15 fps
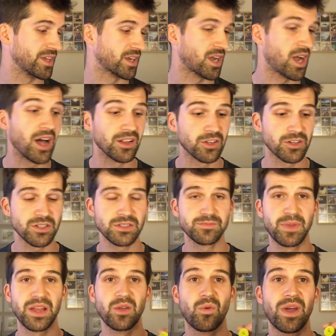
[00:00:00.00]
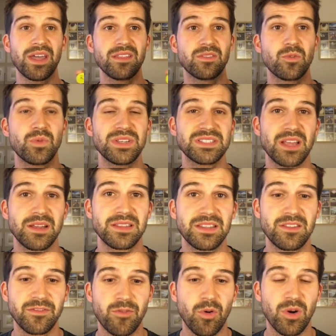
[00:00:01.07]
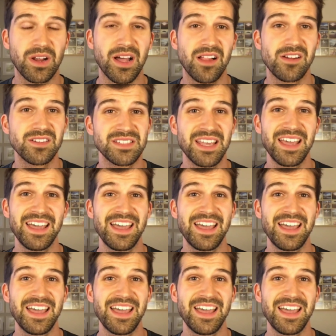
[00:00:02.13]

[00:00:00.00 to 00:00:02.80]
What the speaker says: The colors, by the way, the reason I did the 4 colors,